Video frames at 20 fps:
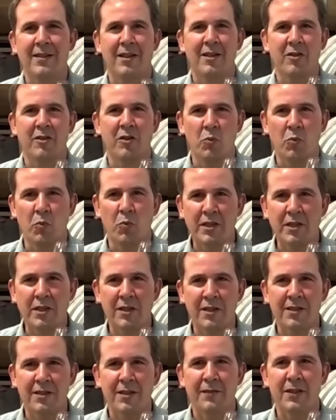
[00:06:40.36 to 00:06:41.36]
The
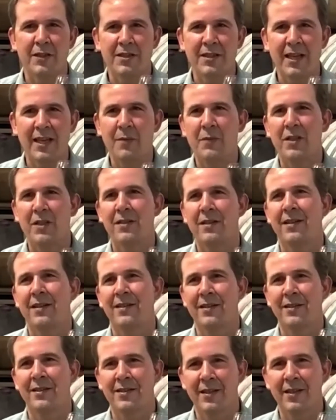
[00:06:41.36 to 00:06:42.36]
richness of the
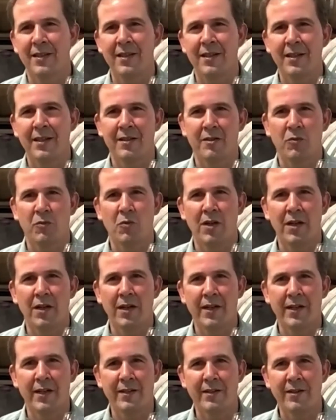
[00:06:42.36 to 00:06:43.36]
salmon and the
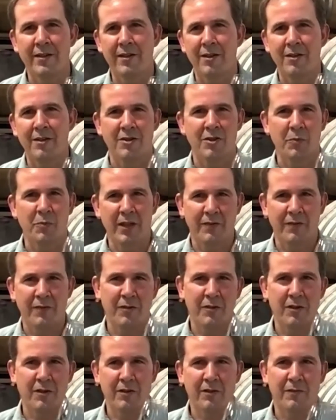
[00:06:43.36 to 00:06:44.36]
acidity of the wine also
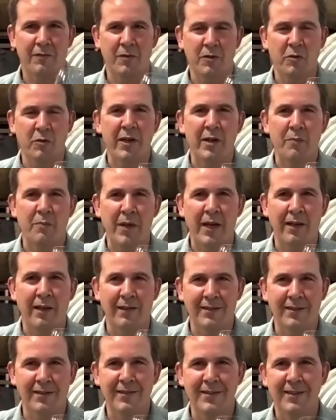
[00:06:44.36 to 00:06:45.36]
make for
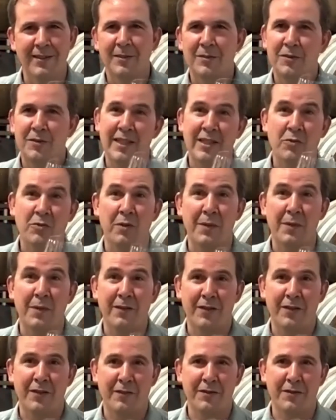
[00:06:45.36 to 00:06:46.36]
great balance. So
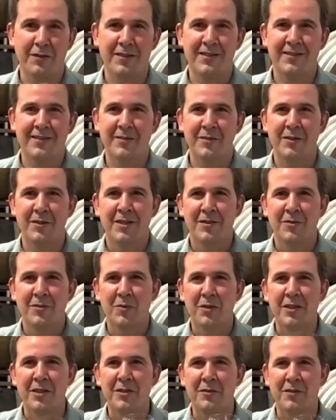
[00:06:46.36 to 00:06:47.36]
that's one of my
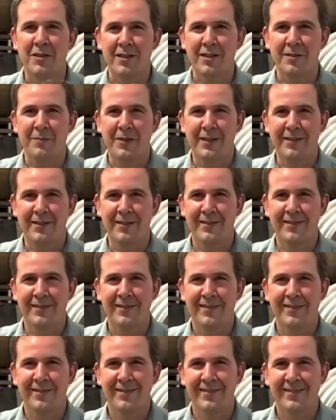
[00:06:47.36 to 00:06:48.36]
favorites. What are you thinking
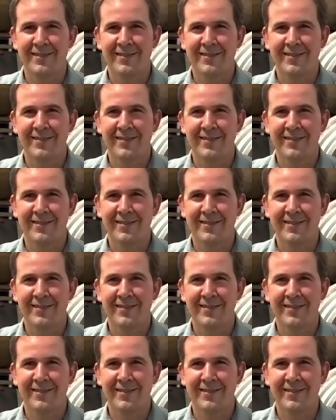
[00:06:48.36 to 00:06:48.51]
about?